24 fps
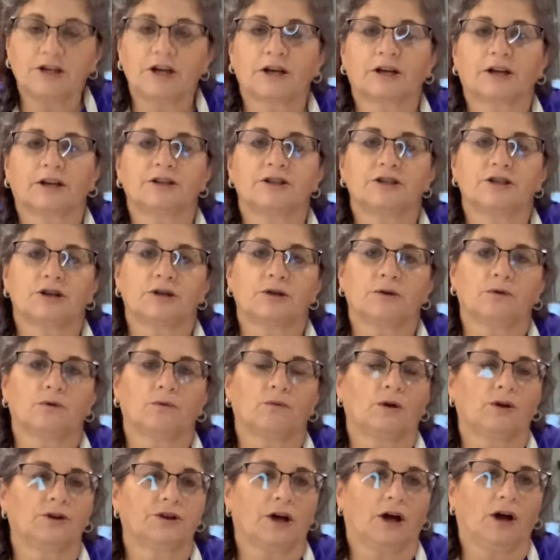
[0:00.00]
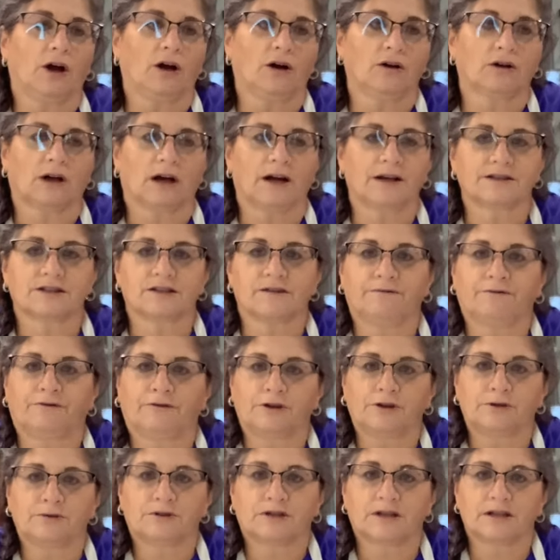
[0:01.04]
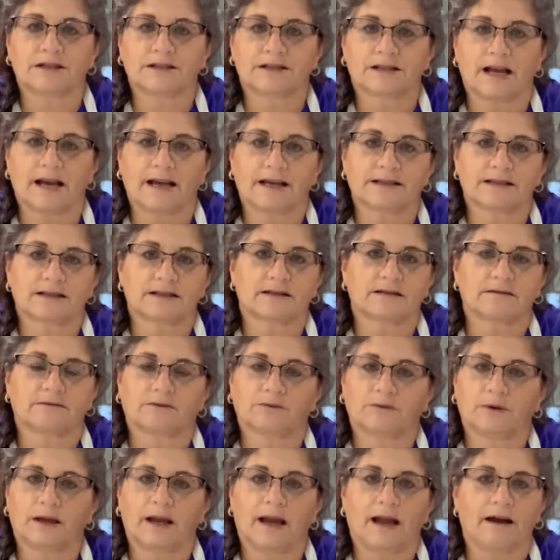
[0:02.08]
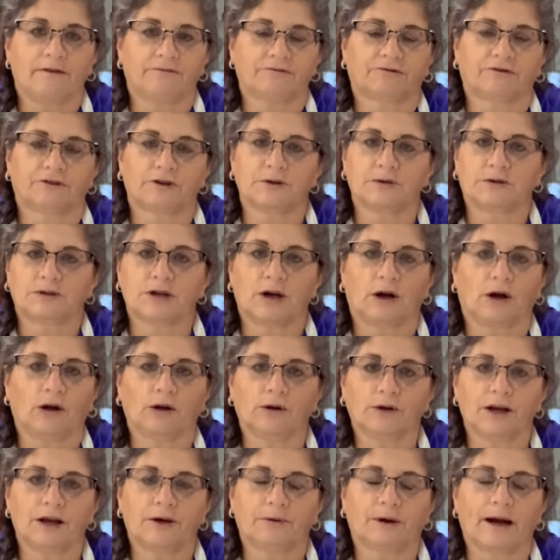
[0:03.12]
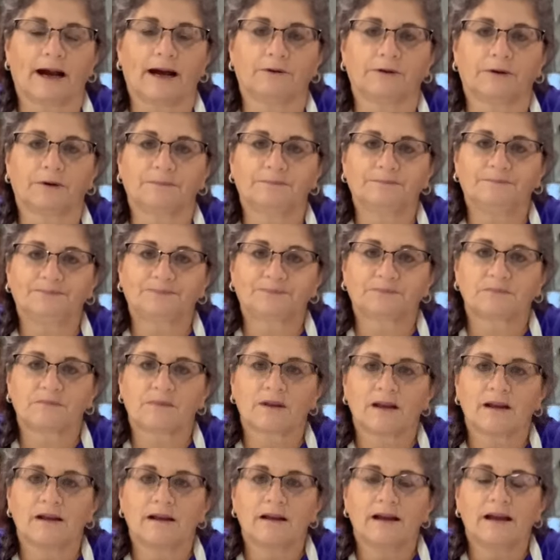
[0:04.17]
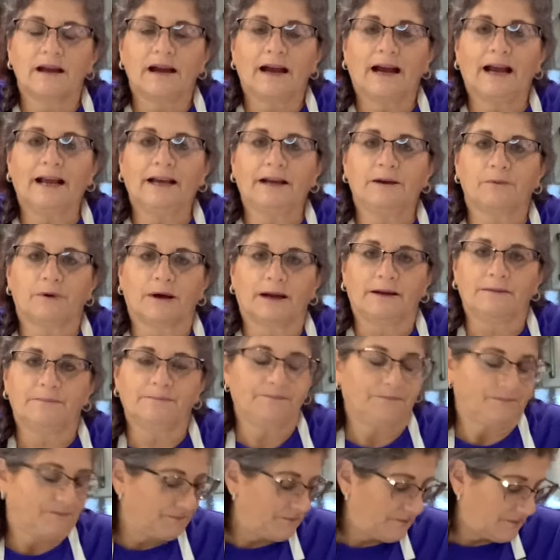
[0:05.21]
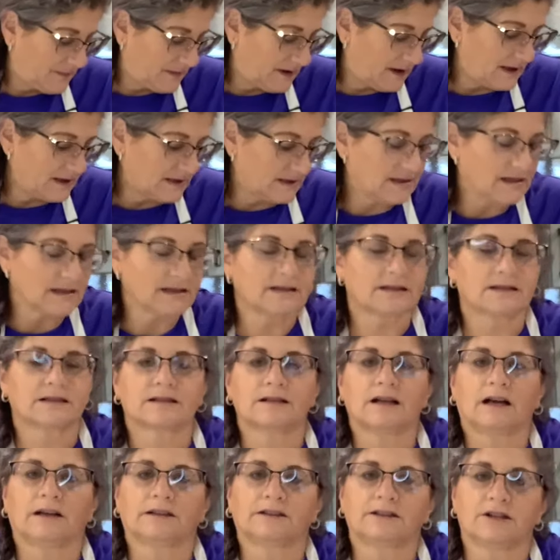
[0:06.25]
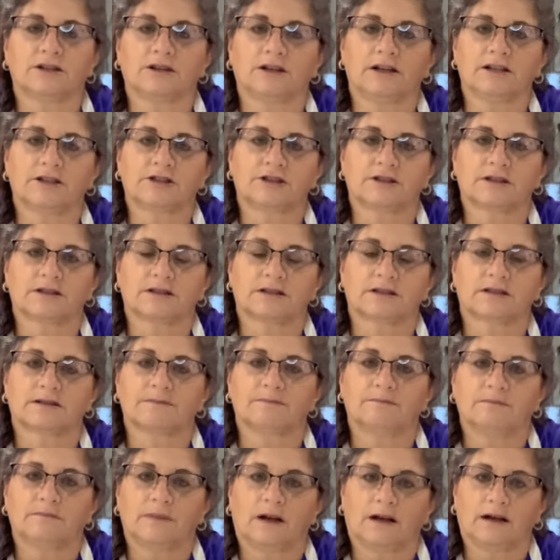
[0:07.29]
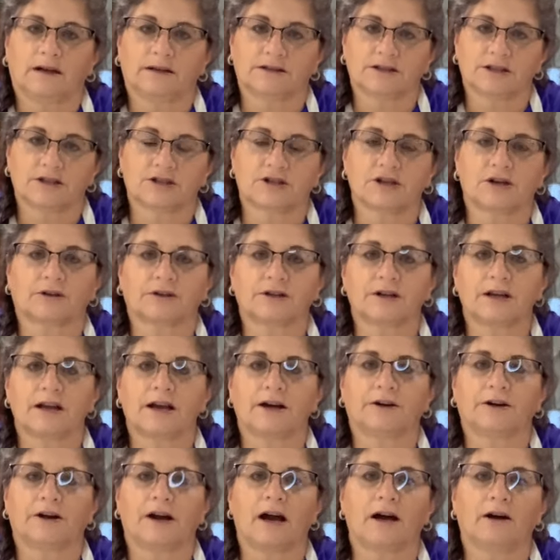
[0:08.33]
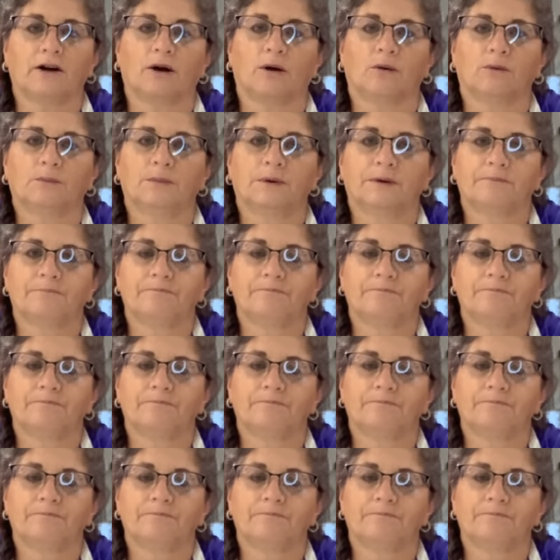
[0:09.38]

you can do with all kinds of fruit these days. We have fruit all year round. Anyway, this is a delicious uh, dessert here in our home.